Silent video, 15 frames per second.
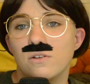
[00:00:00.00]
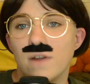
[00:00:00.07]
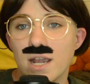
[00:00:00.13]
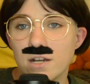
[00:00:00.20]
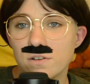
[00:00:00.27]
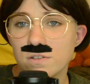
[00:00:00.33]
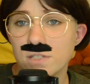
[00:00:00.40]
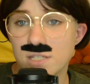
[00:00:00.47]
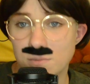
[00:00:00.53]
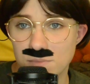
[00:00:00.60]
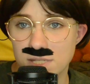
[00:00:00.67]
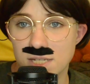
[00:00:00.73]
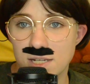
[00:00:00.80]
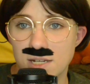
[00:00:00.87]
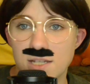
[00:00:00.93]
Graggle
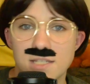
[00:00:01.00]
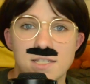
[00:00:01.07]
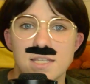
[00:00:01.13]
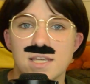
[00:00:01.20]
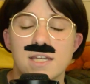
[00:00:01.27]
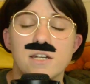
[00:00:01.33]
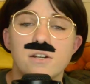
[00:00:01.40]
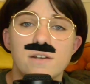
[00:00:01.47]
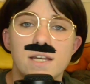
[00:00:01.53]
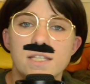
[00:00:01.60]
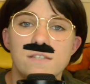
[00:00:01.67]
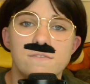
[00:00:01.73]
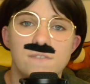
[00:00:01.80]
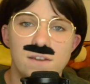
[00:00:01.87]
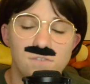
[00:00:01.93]
Simpson is the
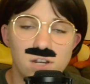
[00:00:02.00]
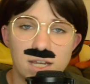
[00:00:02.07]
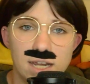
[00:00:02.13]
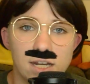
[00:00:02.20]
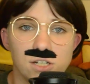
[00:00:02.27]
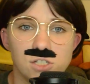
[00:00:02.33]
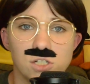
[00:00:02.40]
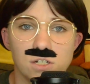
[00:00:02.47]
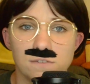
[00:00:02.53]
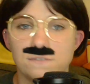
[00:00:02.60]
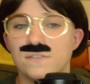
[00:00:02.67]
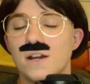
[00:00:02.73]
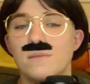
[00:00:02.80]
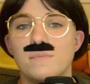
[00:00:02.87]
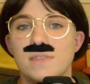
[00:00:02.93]
internet's favorite character
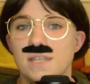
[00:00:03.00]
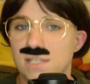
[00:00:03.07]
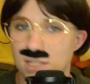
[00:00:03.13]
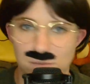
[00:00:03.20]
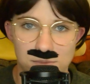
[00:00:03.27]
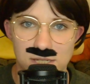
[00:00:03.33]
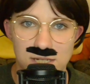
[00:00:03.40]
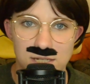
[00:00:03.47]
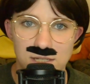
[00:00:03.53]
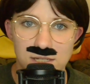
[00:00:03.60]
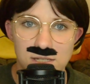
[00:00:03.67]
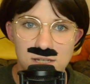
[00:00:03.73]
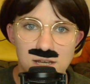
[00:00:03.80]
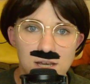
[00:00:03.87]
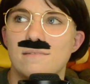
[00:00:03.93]
from The
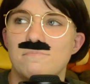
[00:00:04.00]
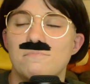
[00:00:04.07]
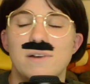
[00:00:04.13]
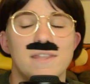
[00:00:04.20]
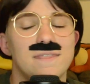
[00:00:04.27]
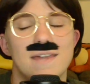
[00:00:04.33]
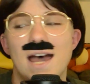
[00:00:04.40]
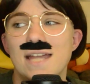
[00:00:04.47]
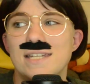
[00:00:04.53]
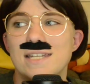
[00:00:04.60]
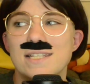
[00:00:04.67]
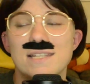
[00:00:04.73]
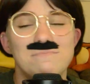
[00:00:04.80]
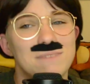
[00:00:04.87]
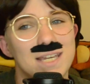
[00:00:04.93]
Simpsons, but that
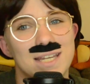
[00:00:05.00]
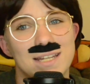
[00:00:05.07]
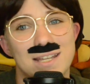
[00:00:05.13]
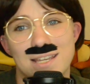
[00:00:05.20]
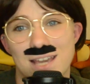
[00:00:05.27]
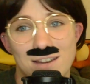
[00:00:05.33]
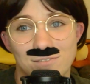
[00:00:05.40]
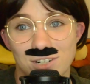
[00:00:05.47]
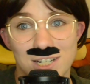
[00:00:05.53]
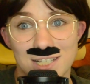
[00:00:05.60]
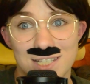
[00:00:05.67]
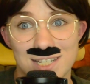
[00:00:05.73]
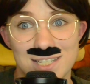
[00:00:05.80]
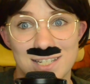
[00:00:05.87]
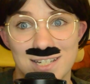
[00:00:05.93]
doesn't mean he ever
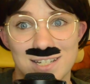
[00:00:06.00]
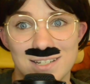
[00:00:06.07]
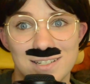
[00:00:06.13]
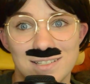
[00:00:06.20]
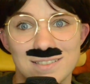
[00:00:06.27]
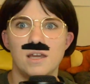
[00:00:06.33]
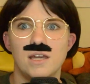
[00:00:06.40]
existed.